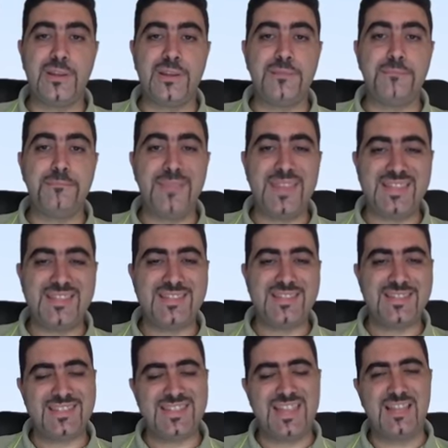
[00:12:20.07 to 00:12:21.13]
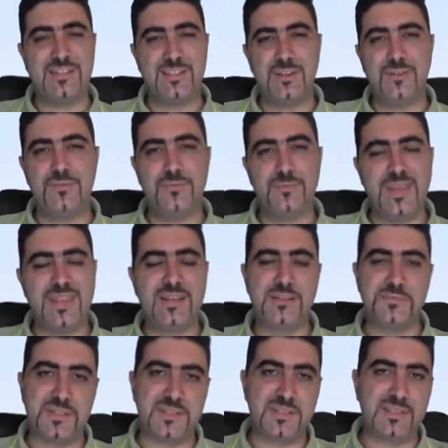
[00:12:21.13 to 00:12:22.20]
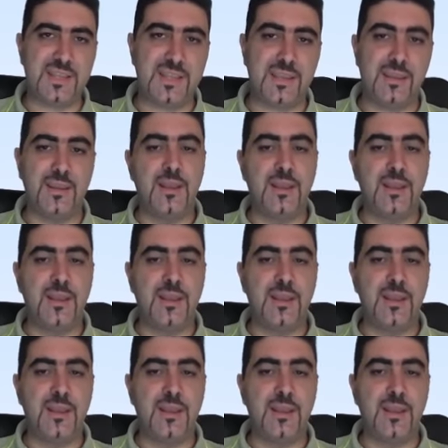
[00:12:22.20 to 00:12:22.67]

it means that you've made a mistake.